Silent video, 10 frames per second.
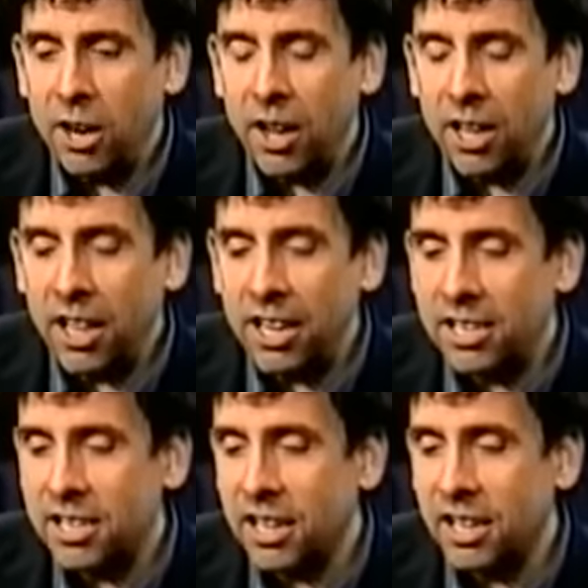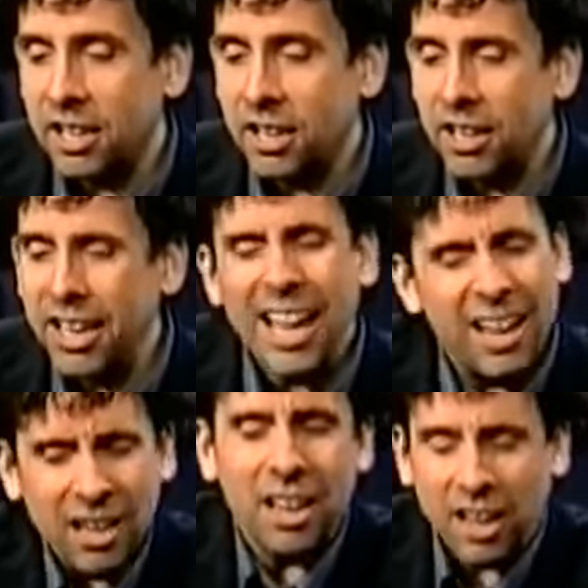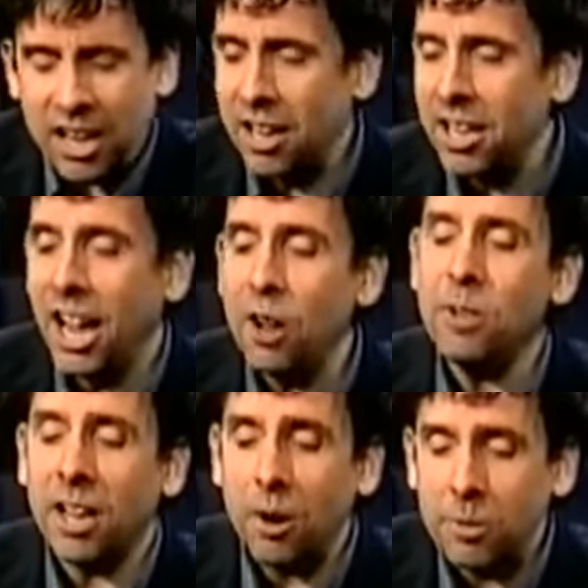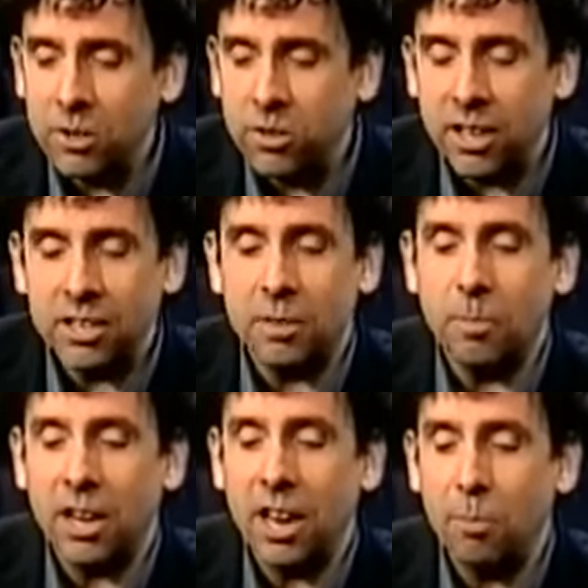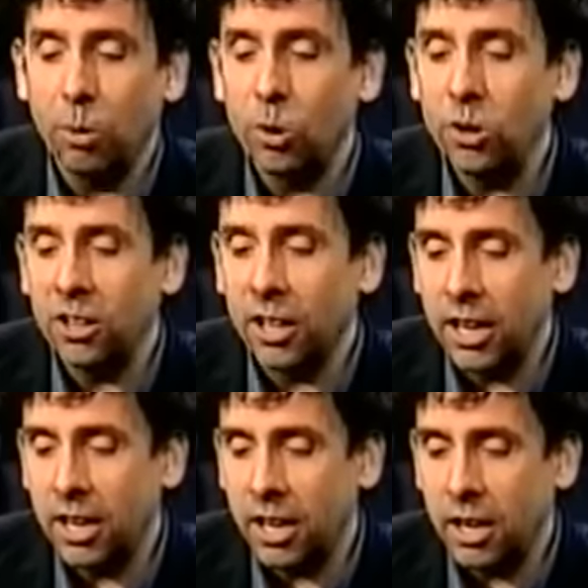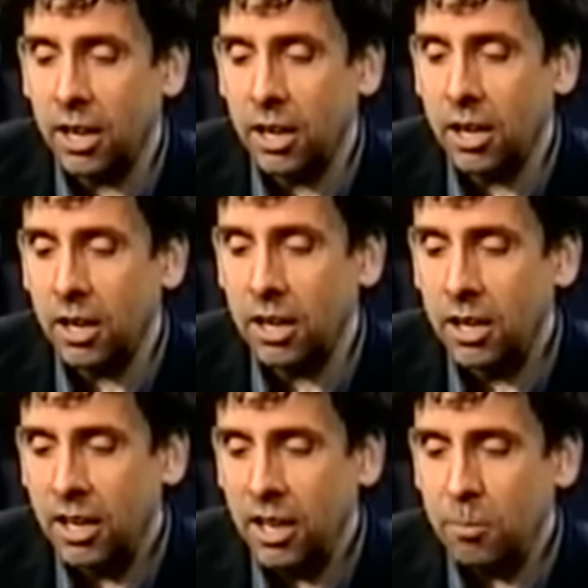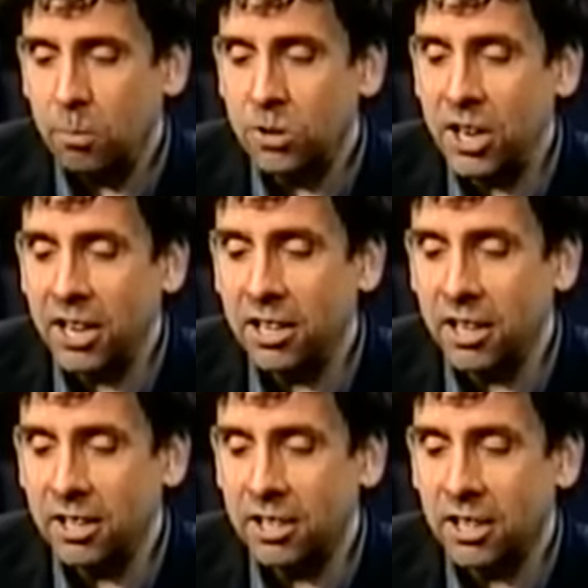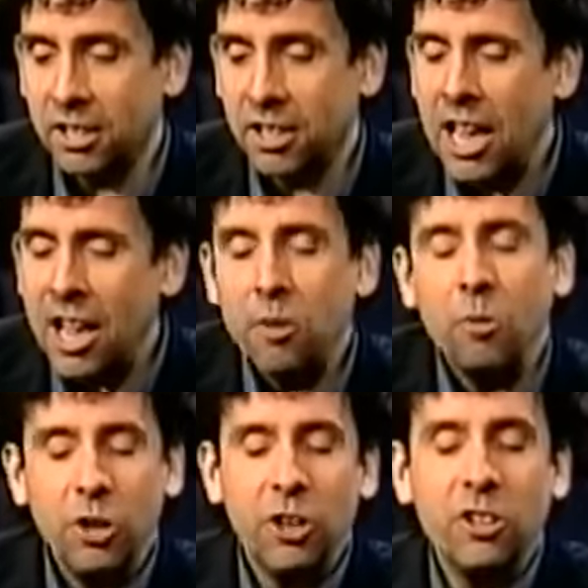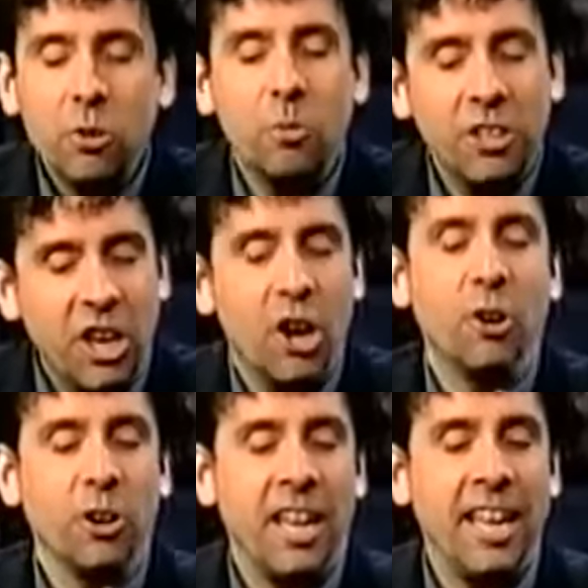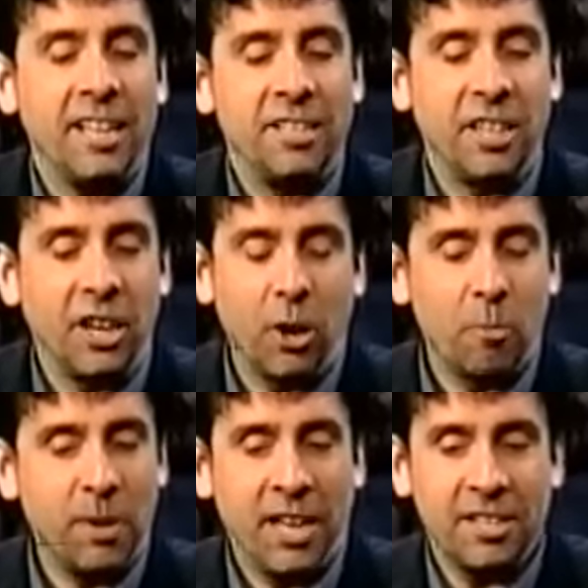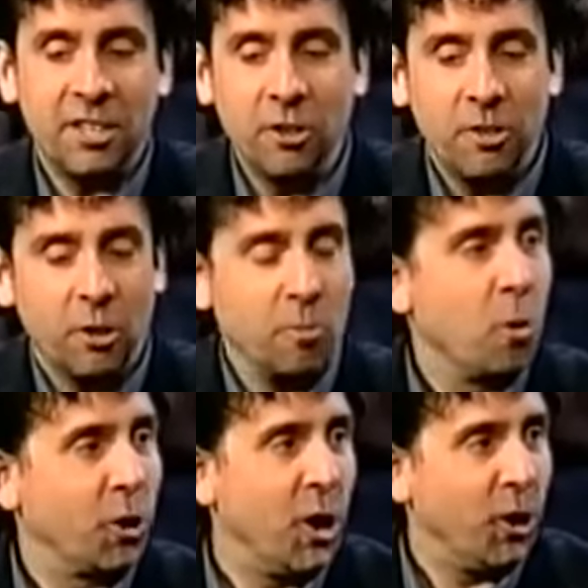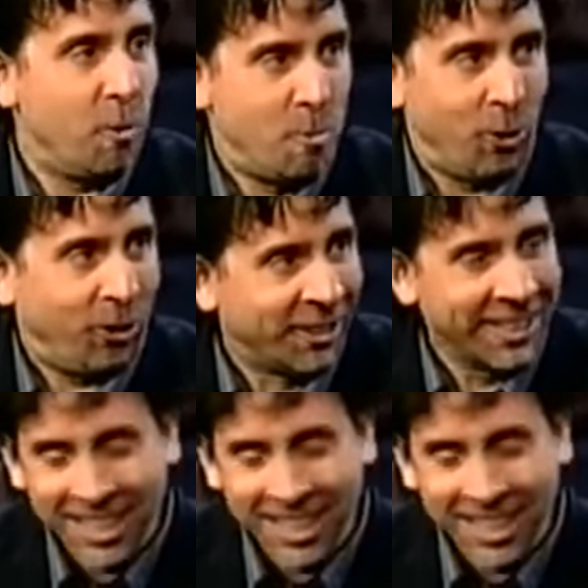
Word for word: you know, I like to, yeah, I, I, I, I, would do things in my neighborhood like, uh, uh, pretend that uh, you could do it with younger kids, you know, because you, they're more gullible.